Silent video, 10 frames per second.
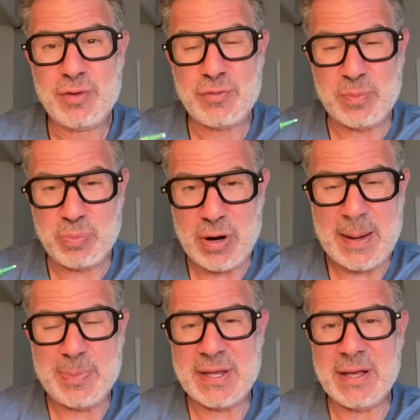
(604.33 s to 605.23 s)
for
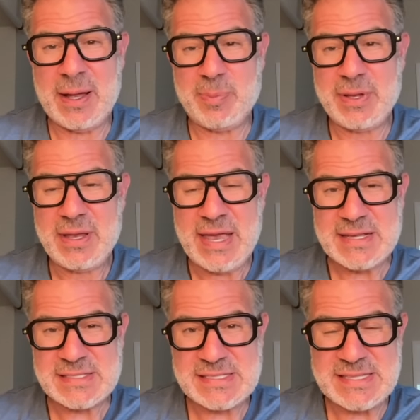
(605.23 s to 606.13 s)
propping up
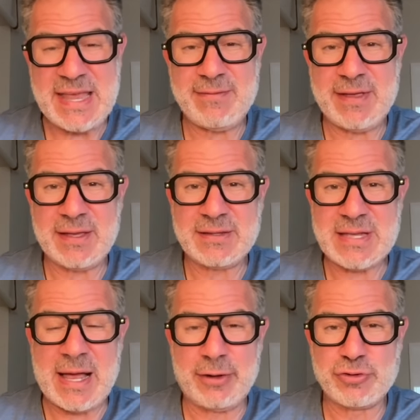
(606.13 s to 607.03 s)
and saving
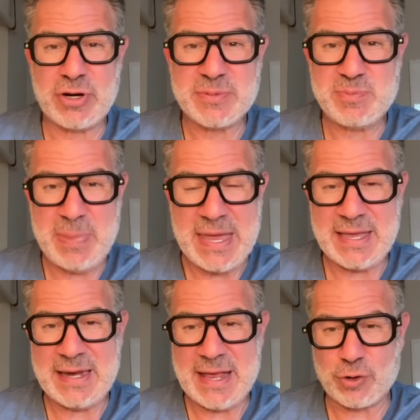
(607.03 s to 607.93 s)
Donald Trump's
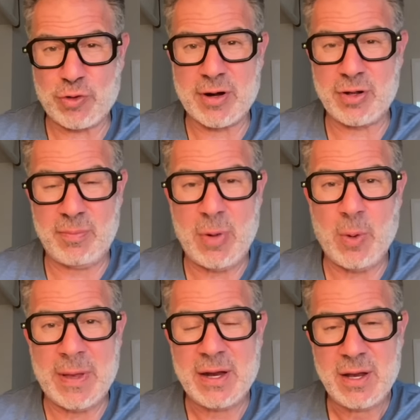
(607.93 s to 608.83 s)
bacon at a critical
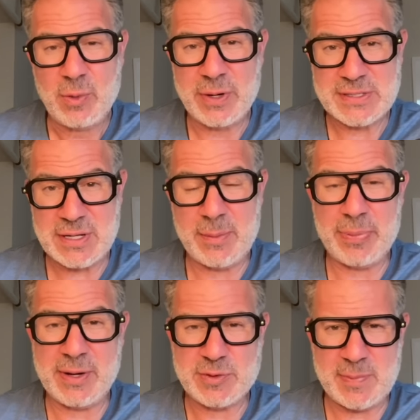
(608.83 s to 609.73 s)
moment when his
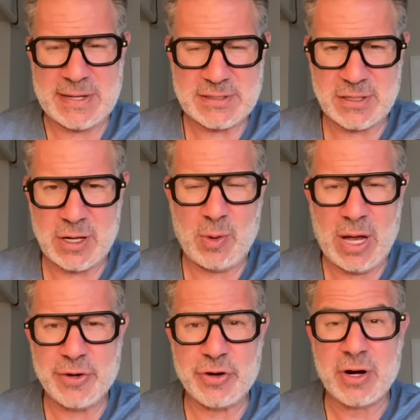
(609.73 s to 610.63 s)
company was about to go
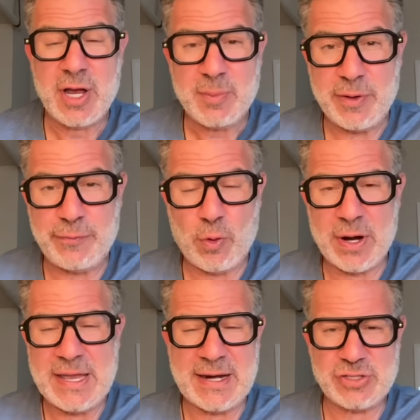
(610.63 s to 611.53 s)
under
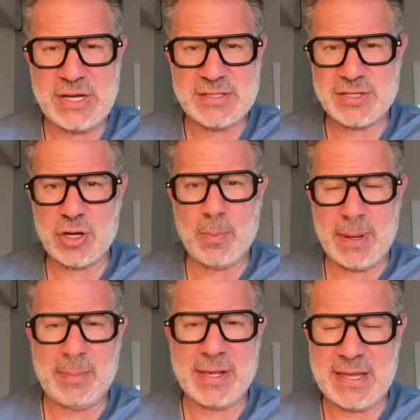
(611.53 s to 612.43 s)
before he had a chance to go
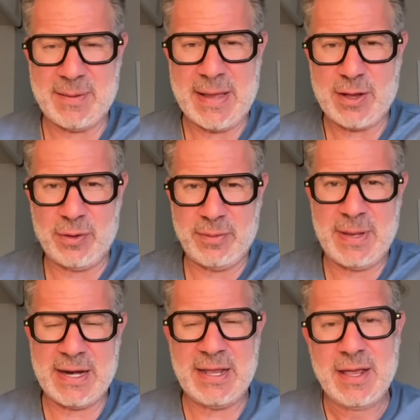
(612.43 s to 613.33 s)
public and make all the
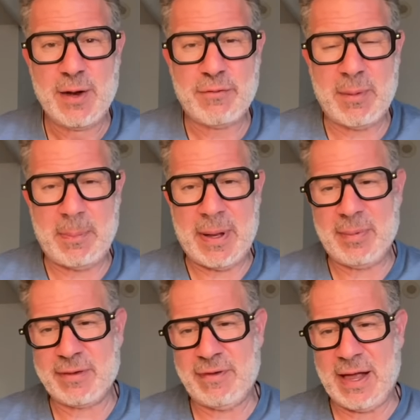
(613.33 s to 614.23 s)
money from a
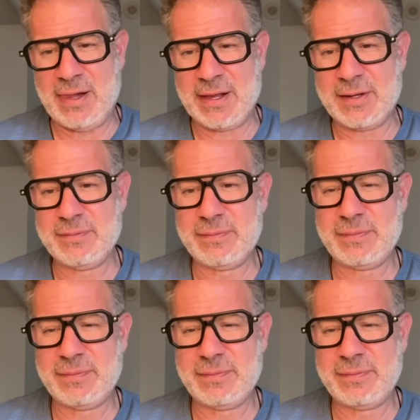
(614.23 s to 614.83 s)
public filing.